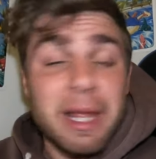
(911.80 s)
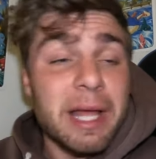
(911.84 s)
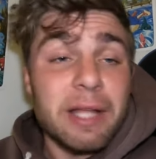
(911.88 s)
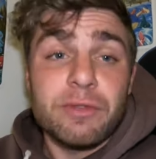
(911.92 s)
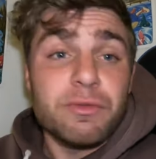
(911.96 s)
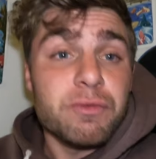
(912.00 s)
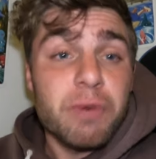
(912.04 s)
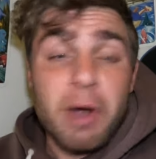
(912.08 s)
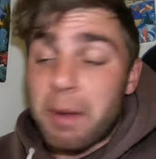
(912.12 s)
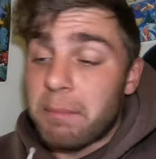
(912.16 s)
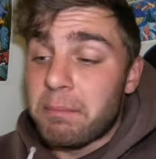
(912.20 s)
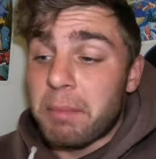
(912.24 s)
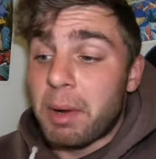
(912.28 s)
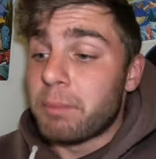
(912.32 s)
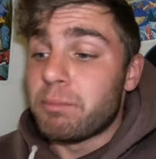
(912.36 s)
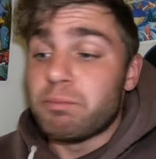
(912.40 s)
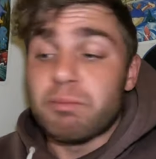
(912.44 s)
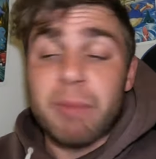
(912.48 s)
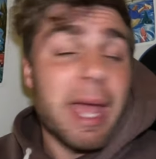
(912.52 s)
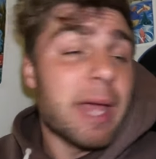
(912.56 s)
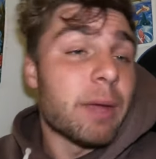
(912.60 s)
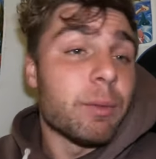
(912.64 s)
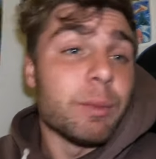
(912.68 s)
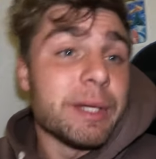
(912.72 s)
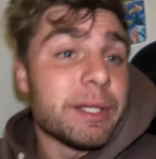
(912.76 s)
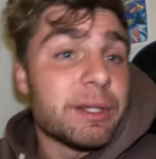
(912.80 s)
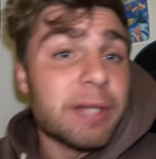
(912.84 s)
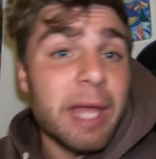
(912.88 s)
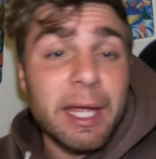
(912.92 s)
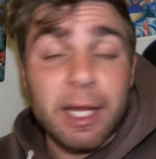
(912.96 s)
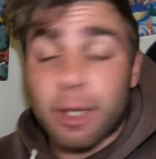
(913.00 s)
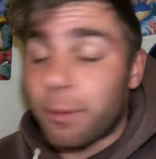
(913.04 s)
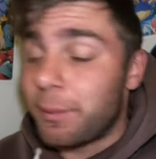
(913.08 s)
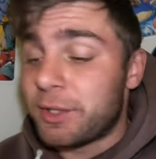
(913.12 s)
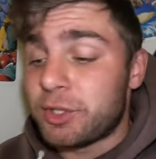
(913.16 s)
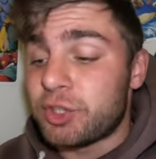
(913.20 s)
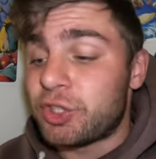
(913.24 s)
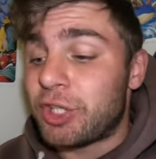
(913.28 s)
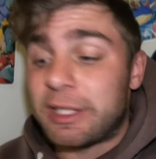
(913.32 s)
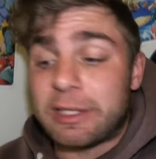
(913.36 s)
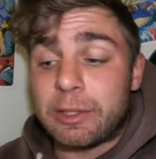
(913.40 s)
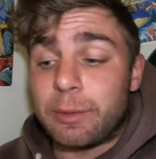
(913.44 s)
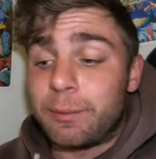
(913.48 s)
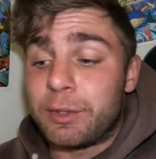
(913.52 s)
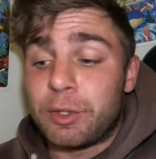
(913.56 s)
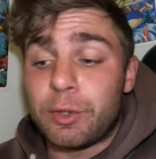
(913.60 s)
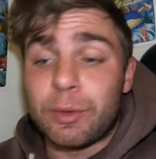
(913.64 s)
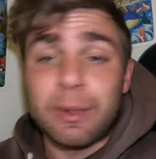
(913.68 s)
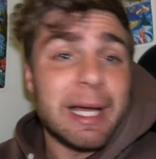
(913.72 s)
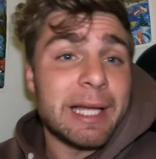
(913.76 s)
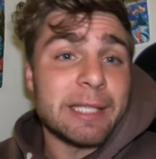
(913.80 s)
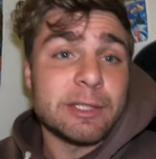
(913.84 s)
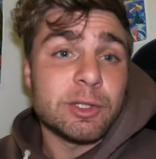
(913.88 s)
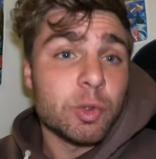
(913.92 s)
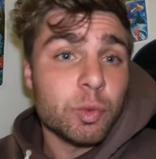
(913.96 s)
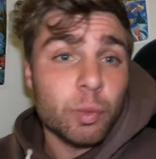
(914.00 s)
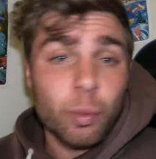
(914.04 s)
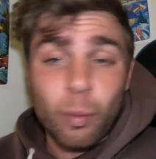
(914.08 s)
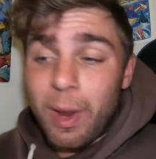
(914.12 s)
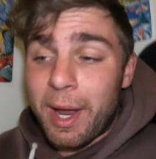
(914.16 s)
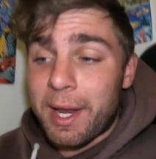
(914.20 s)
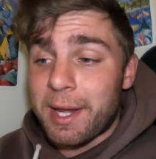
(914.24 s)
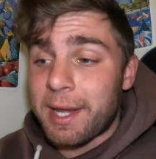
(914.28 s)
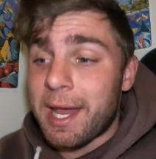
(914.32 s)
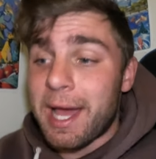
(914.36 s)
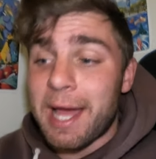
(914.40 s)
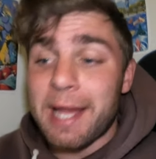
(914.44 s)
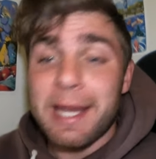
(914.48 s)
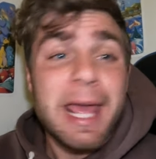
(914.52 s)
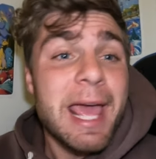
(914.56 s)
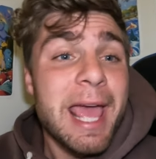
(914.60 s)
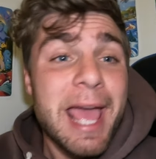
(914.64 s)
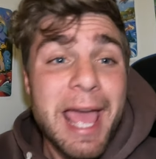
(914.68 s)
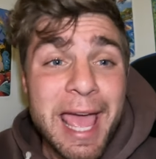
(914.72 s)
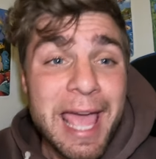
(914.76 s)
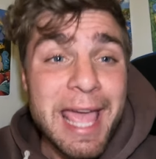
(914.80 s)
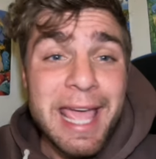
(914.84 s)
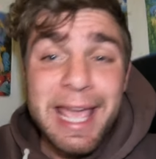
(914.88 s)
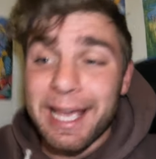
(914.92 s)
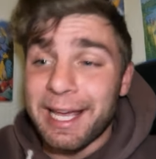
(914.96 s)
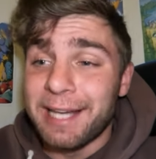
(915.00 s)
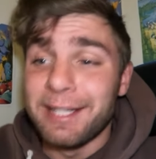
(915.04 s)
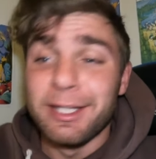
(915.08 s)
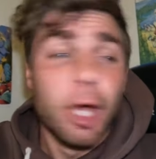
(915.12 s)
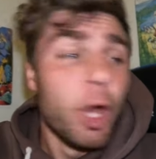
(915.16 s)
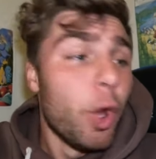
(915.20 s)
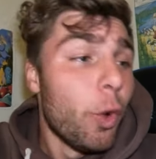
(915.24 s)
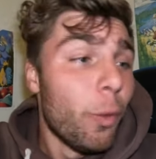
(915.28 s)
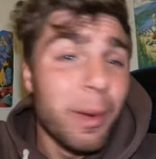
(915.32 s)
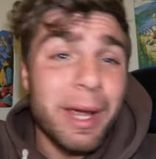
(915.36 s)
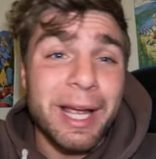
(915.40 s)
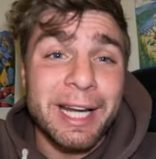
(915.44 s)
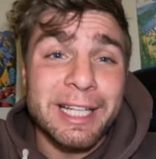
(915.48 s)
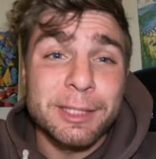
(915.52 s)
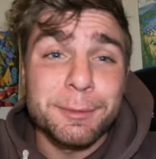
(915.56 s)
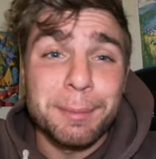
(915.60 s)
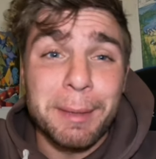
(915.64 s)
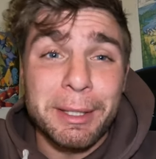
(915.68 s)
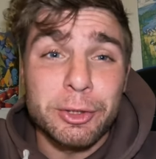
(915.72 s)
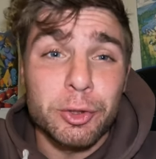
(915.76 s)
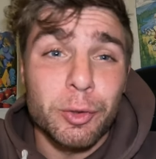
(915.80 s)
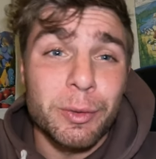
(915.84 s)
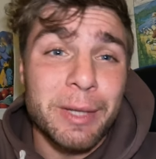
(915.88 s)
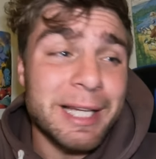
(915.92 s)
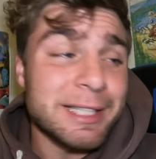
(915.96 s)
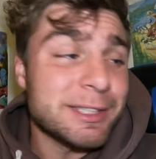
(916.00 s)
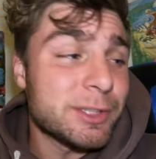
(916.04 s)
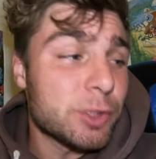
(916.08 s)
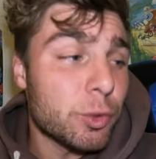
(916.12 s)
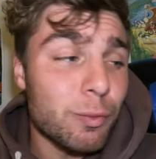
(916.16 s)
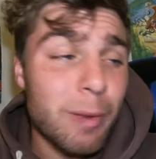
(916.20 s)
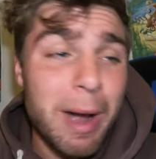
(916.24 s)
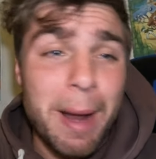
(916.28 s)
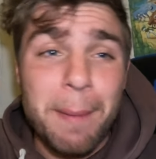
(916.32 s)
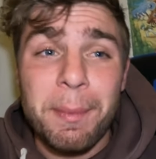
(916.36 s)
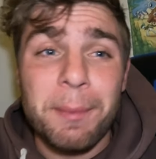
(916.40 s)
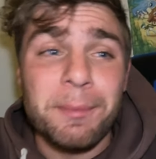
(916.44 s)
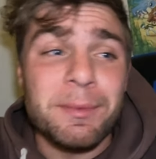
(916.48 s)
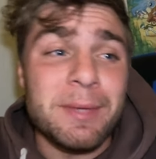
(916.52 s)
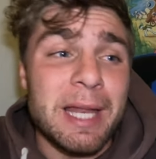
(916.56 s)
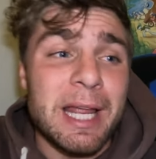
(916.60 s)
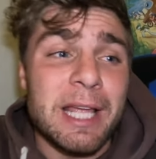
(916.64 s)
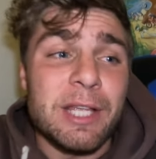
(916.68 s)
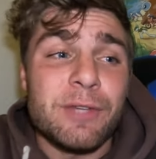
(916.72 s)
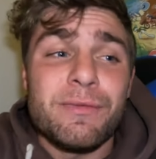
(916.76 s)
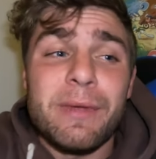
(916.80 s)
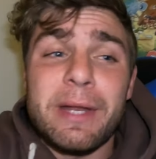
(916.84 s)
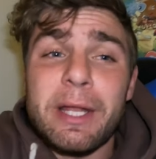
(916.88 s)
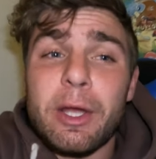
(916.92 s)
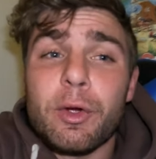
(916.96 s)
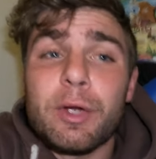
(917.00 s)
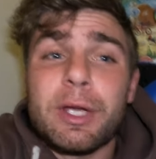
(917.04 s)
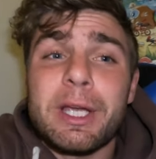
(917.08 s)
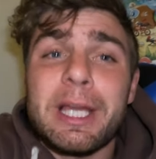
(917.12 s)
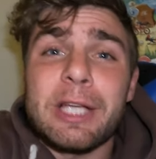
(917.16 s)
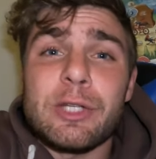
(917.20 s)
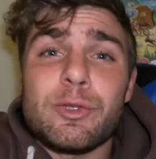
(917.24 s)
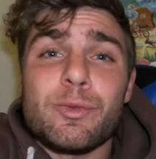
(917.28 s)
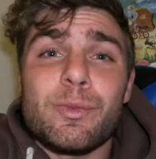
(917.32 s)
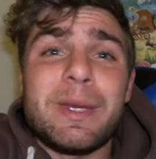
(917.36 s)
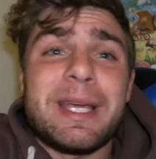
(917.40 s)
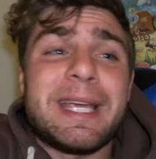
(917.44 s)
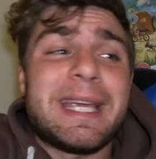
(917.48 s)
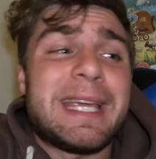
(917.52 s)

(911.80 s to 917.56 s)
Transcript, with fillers: that's from, but hey, we thank and we checked up with you guys because why not? And we got a special guest to wrap up today's video because we